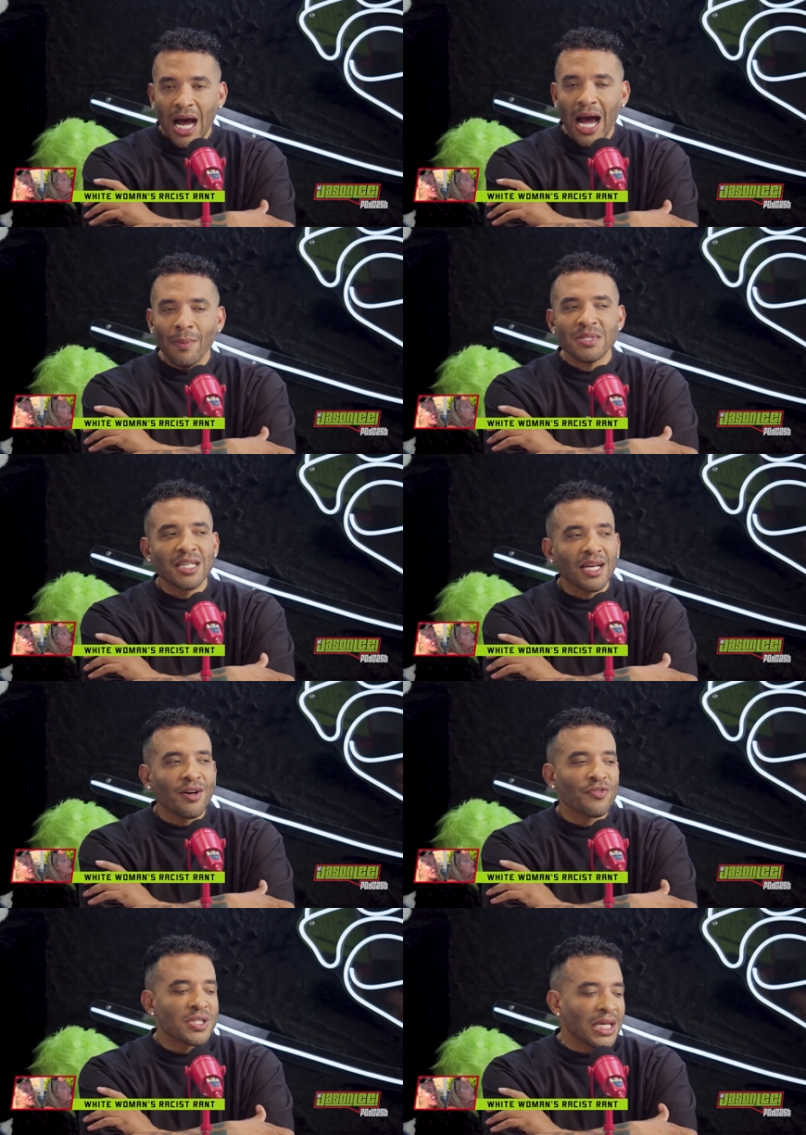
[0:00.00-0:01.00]
I'm sick
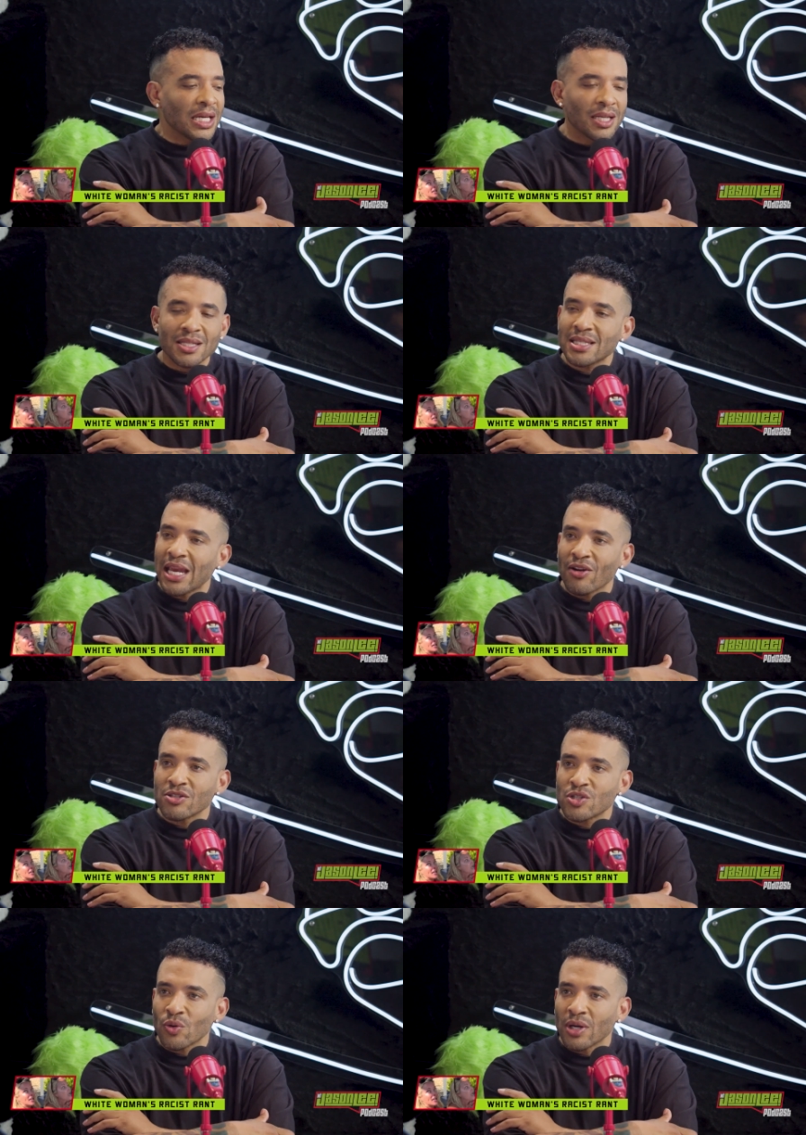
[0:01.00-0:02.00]
of seeing this Karen
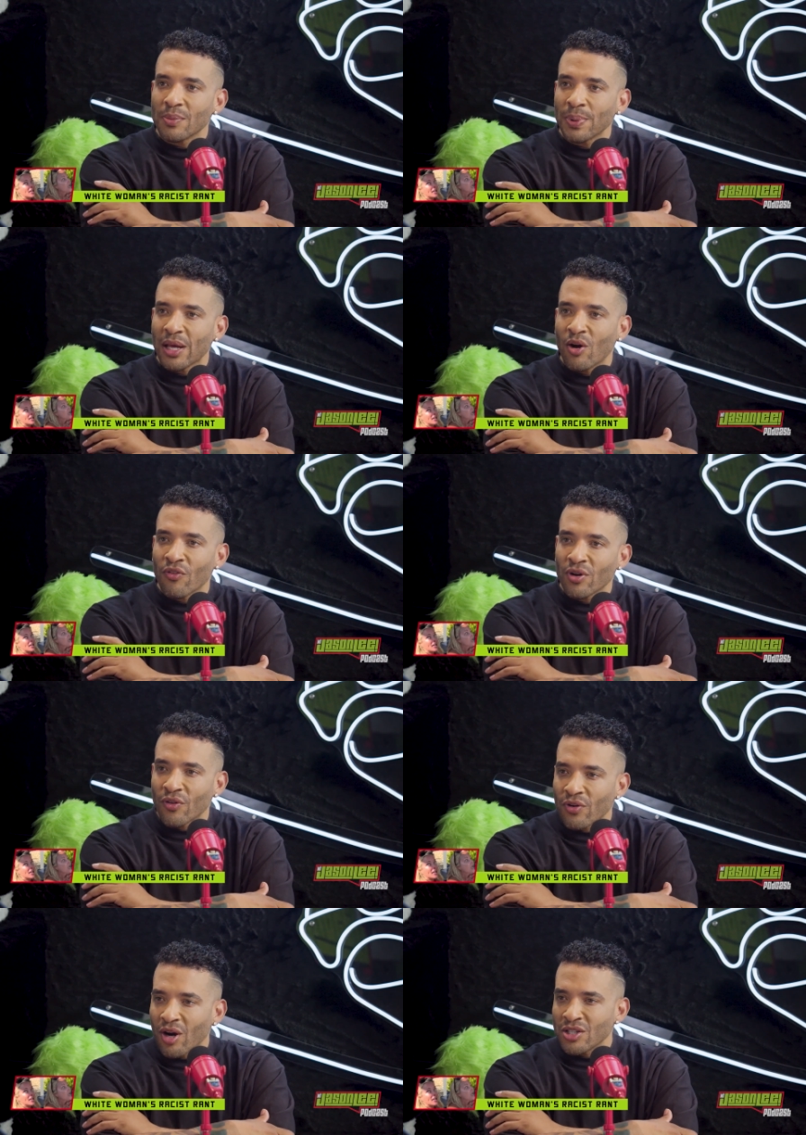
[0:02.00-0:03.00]
story play over and
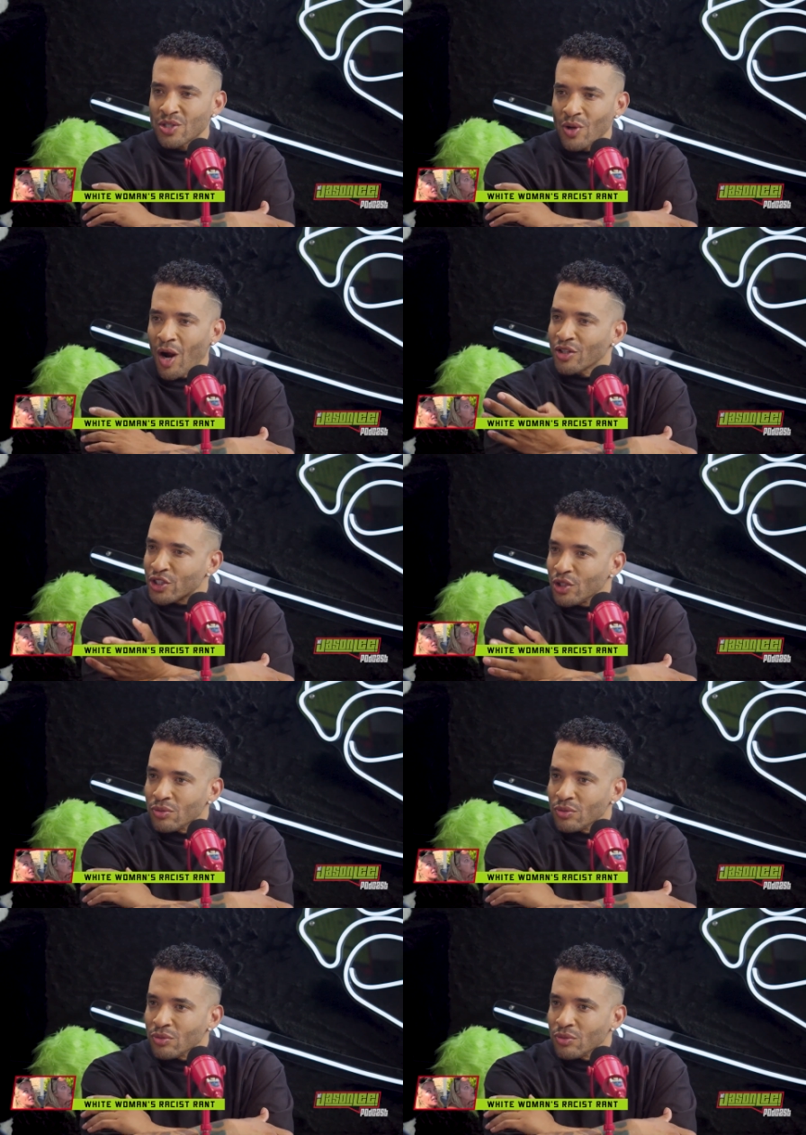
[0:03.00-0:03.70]
over. Aren't you? Aren't you?